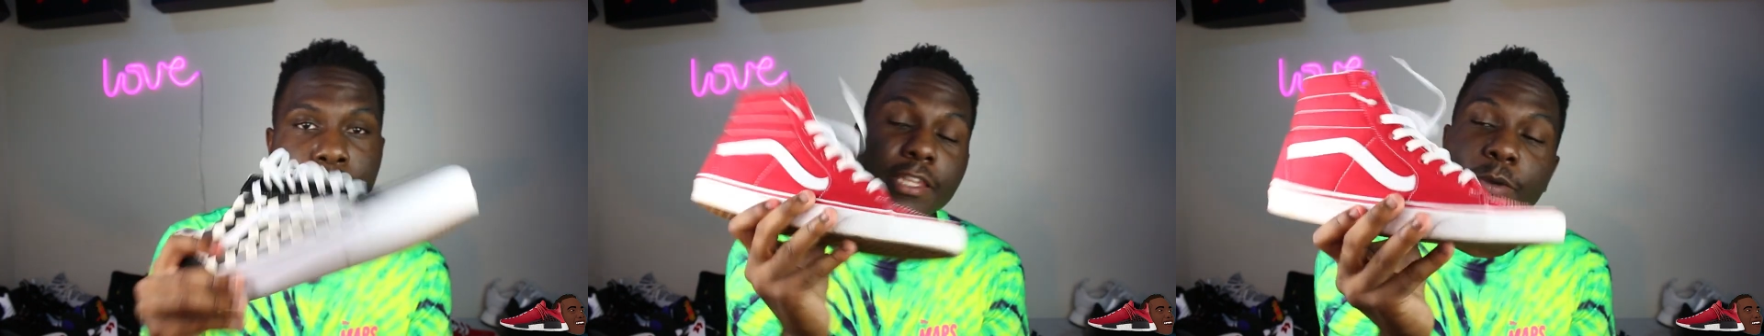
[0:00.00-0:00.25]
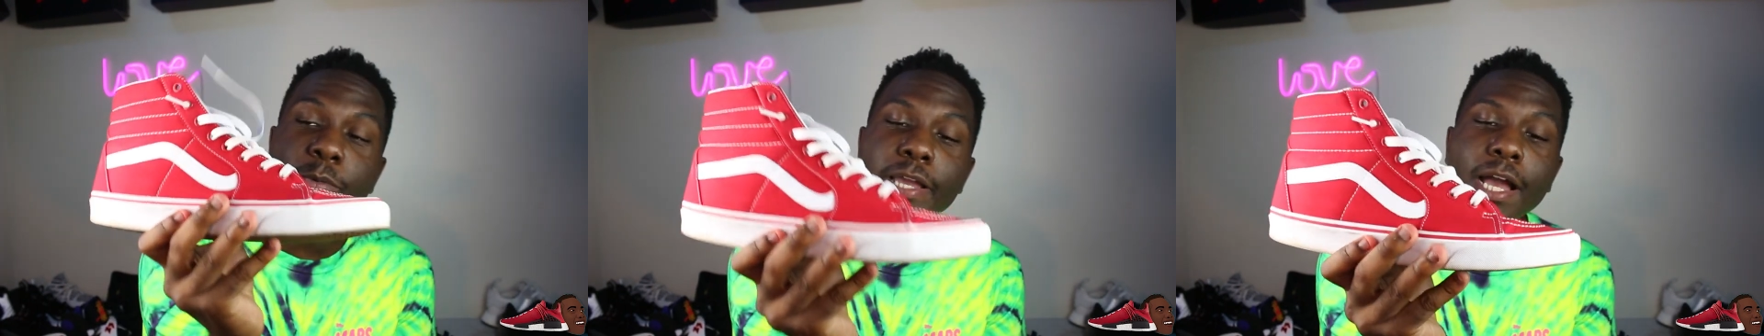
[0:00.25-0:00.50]

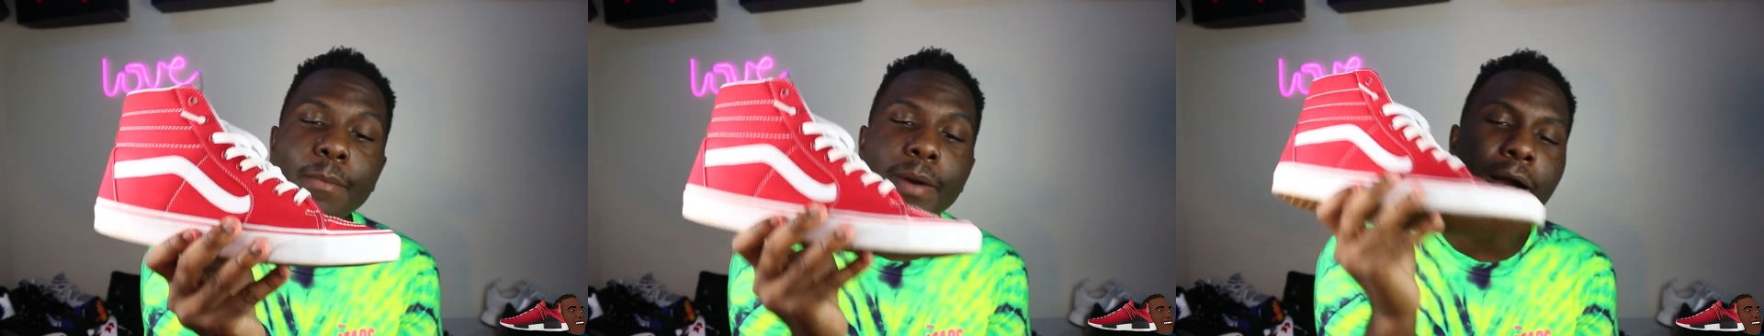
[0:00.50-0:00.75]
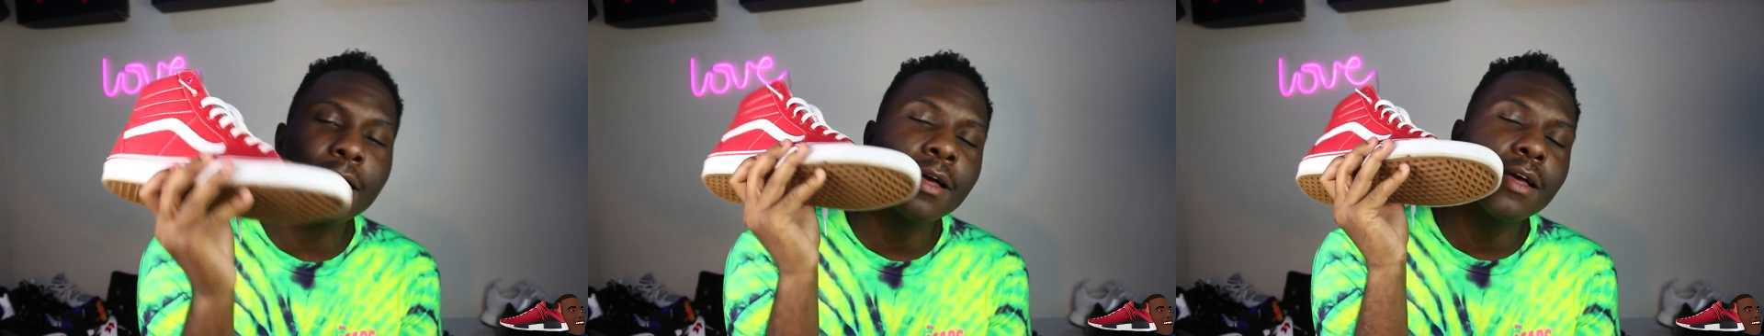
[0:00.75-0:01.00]
Then we got
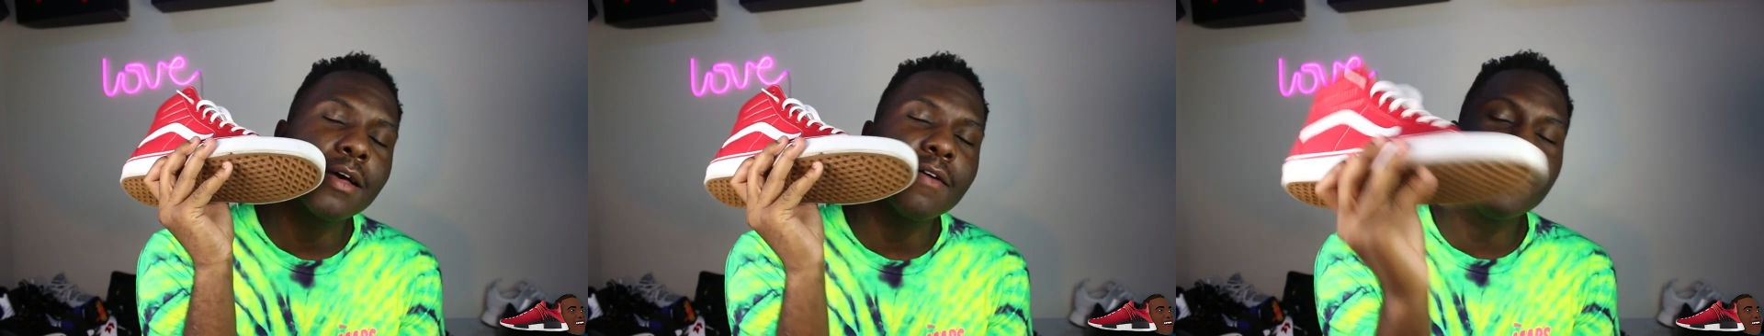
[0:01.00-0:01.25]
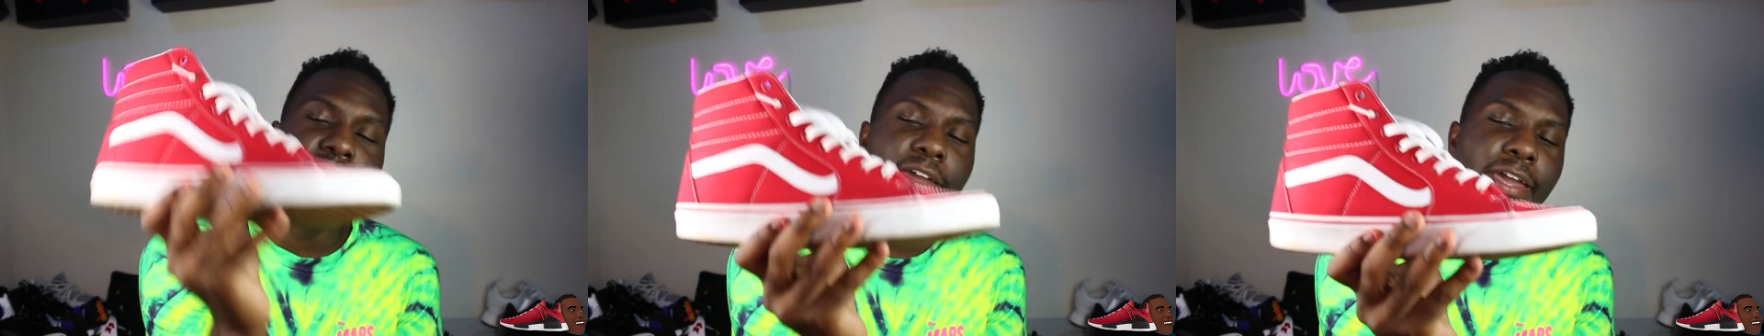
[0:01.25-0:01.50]
my
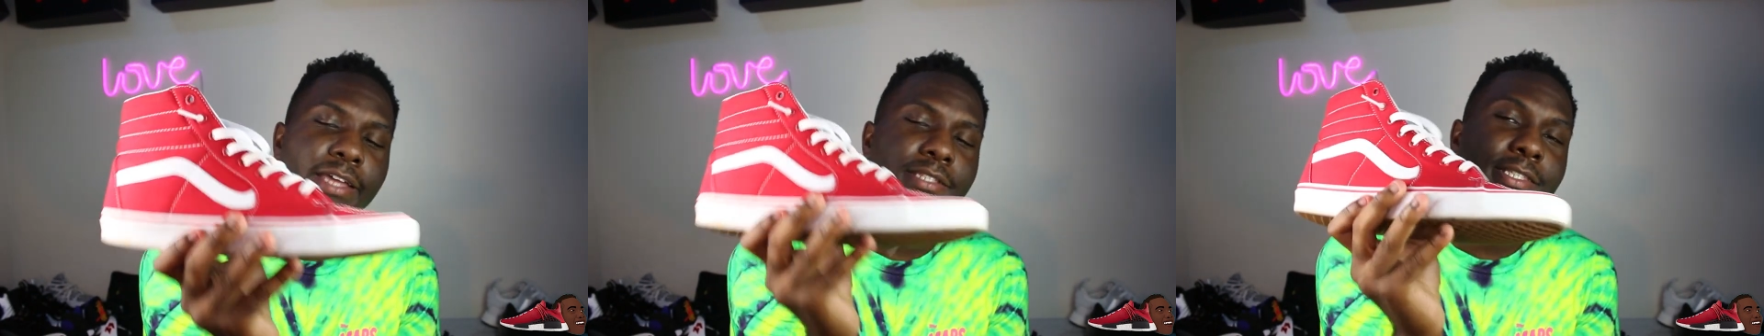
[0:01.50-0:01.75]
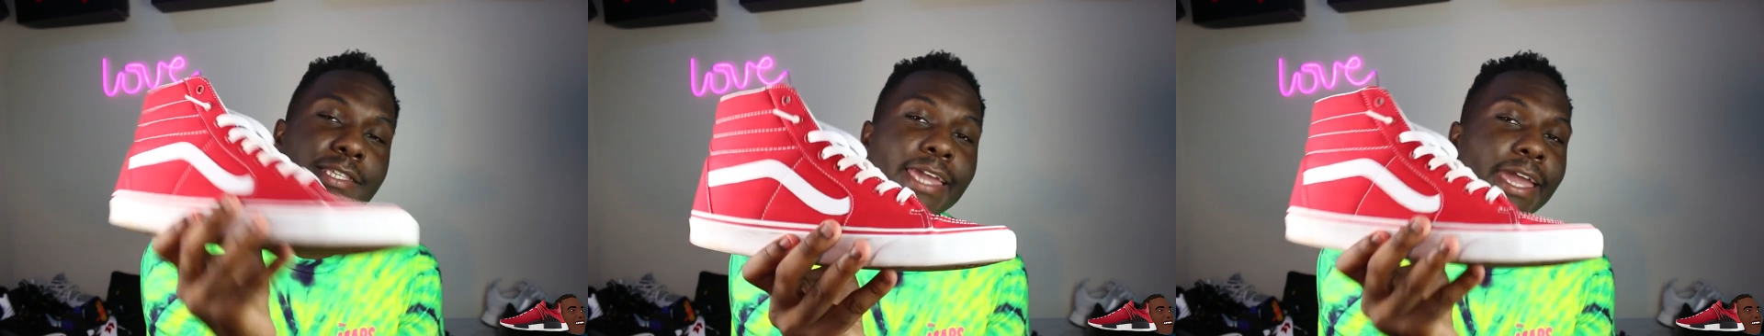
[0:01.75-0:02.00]
Vans
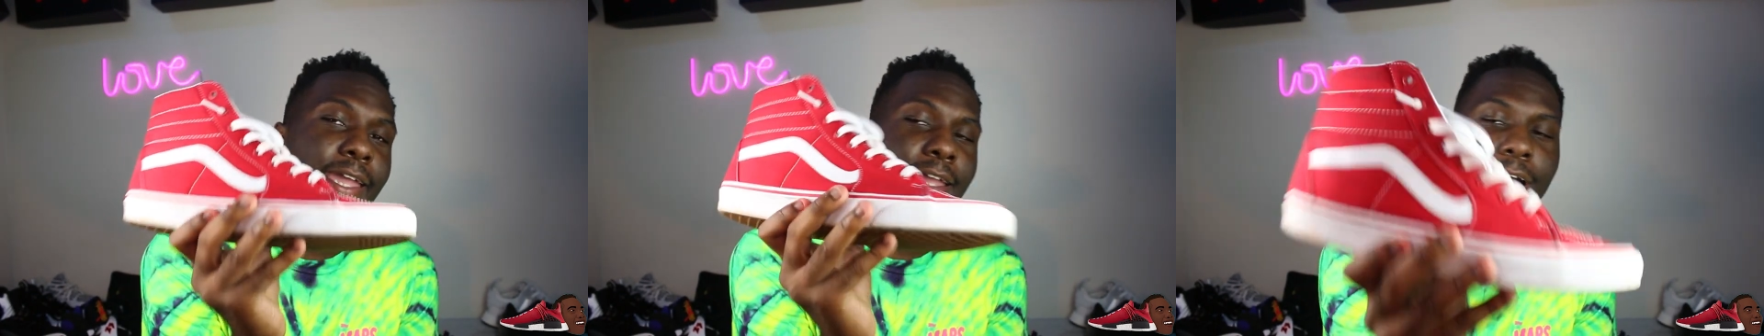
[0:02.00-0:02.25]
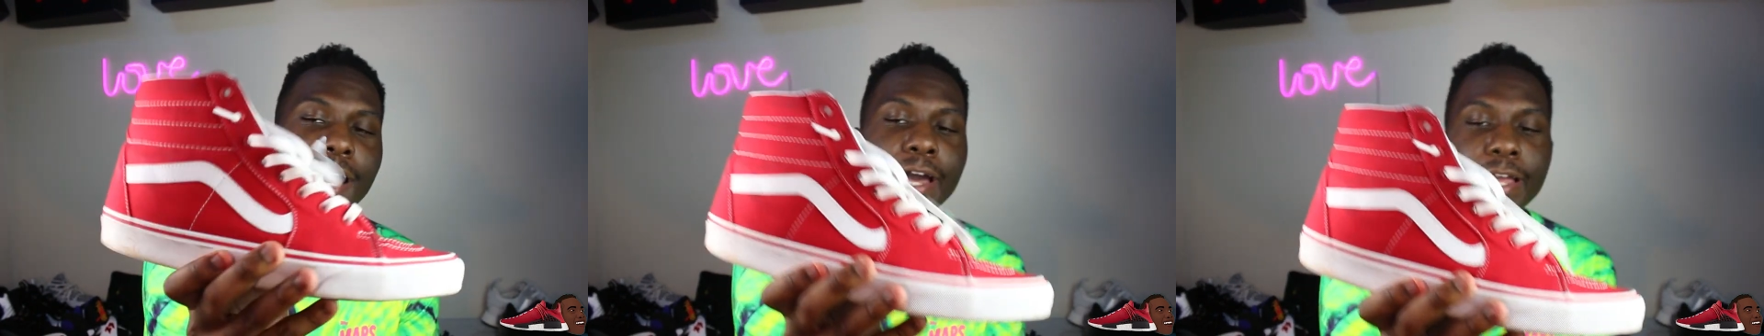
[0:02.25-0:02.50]
Skate
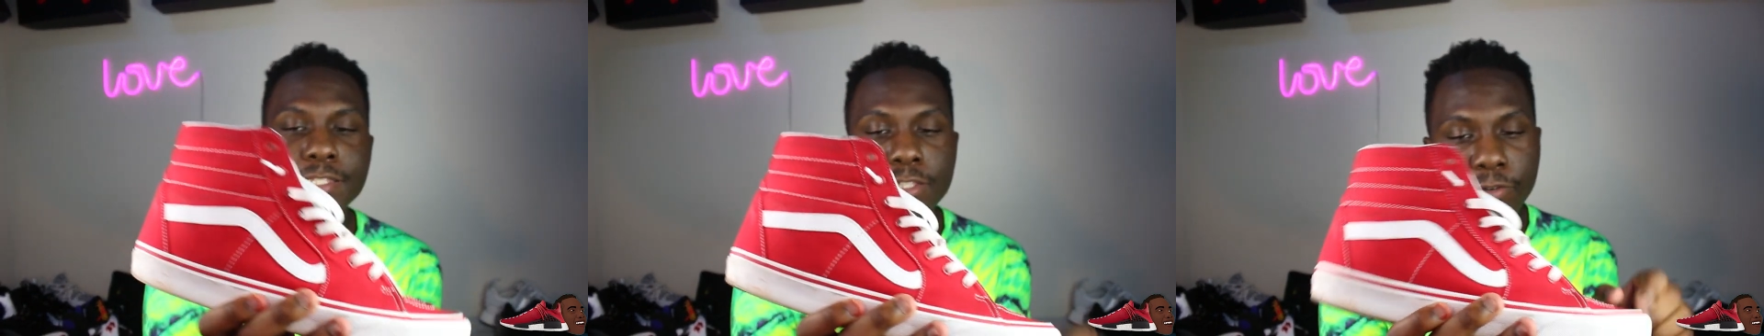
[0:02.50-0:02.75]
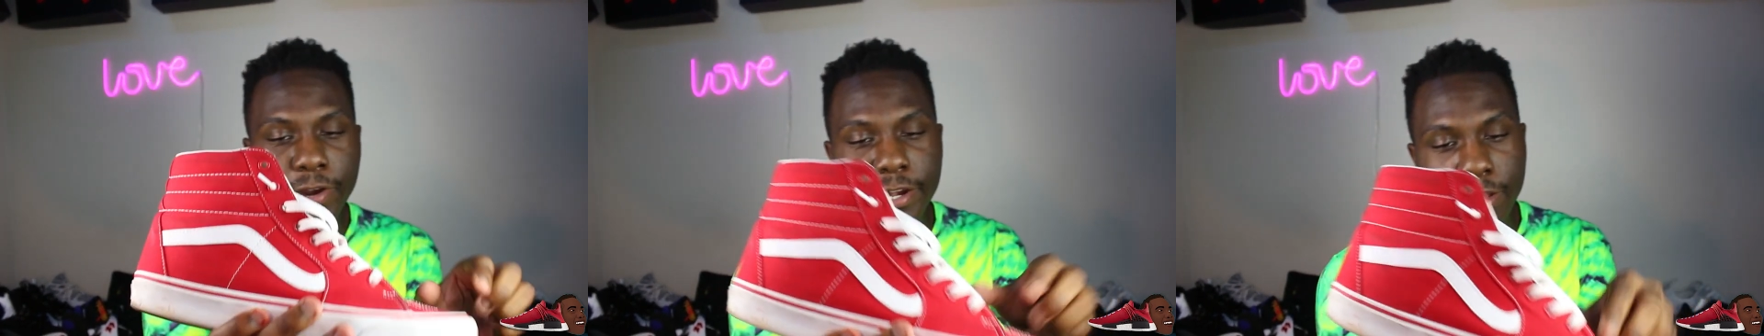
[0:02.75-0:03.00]
Highs,
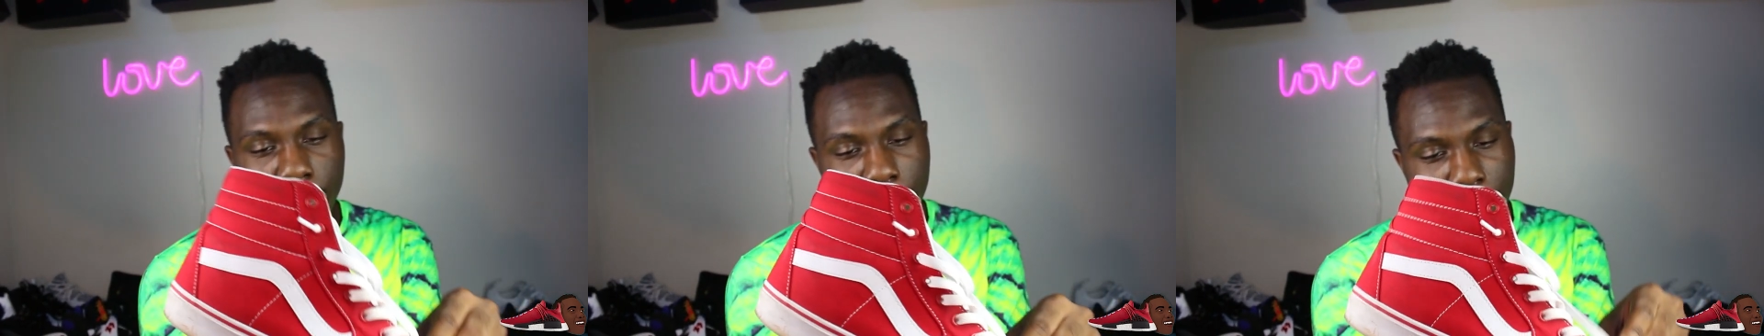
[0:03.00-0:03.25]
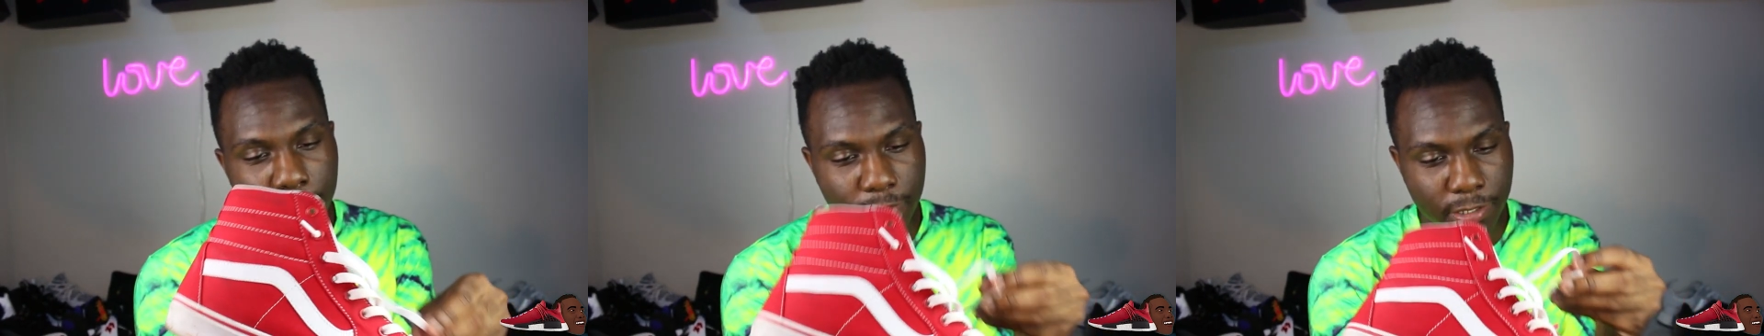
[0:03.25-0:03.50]
the red and
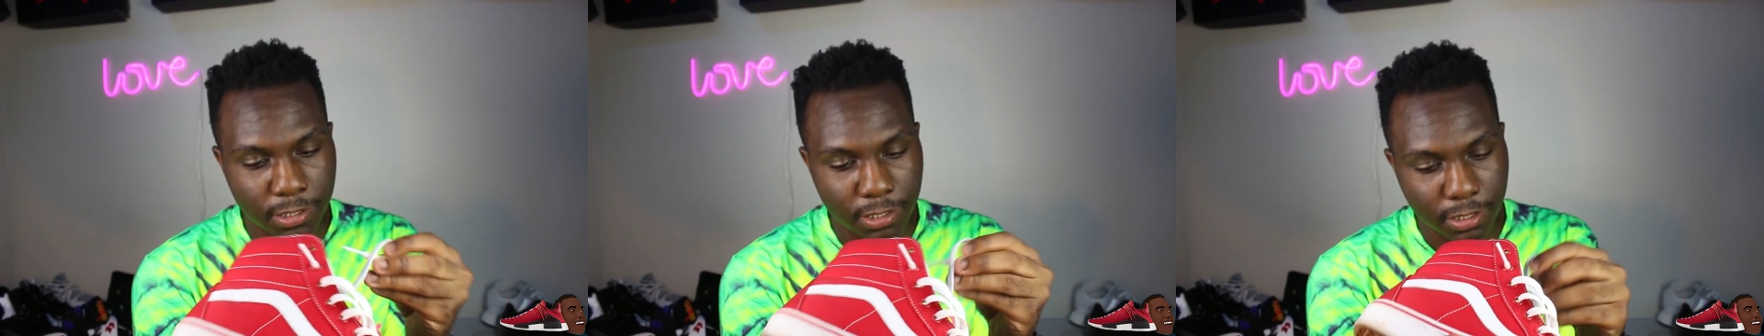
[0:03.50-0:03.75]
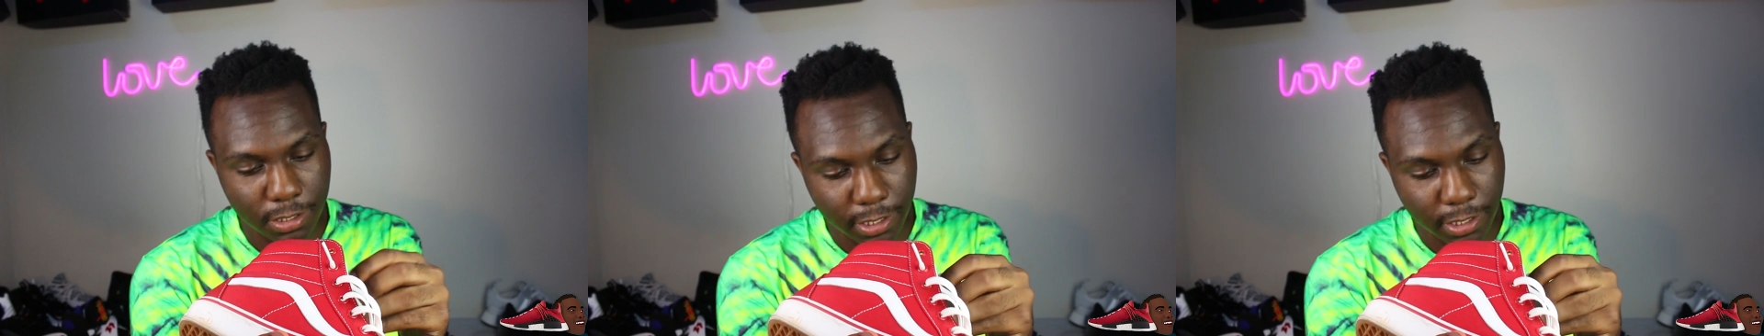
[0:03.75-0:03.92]
white ones.